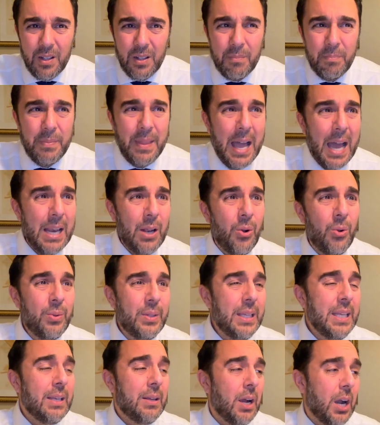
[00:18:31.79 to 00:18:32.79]
Not
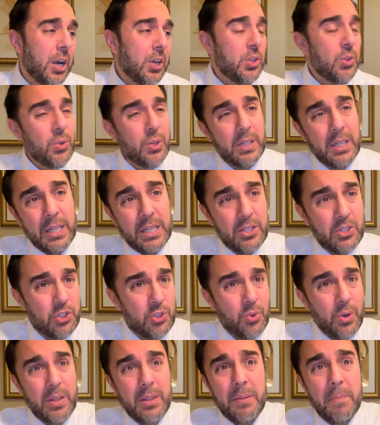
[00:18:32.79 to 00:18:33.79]
only are you going to
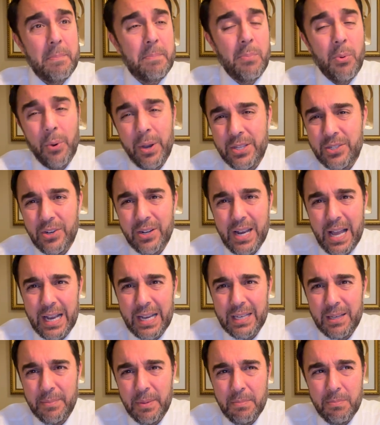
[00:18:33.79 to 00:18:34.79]
ensure that the boys are not
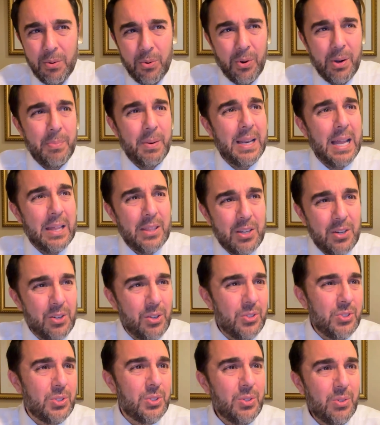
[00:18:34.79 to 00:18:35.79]
going to be born, but now the
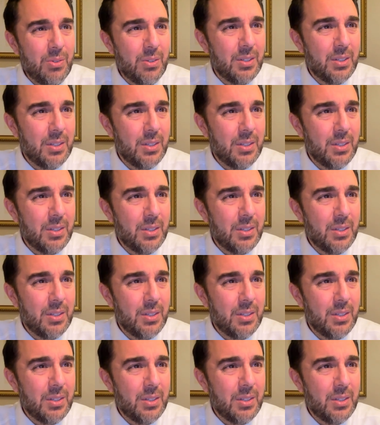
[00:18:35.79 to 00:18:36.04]
girls too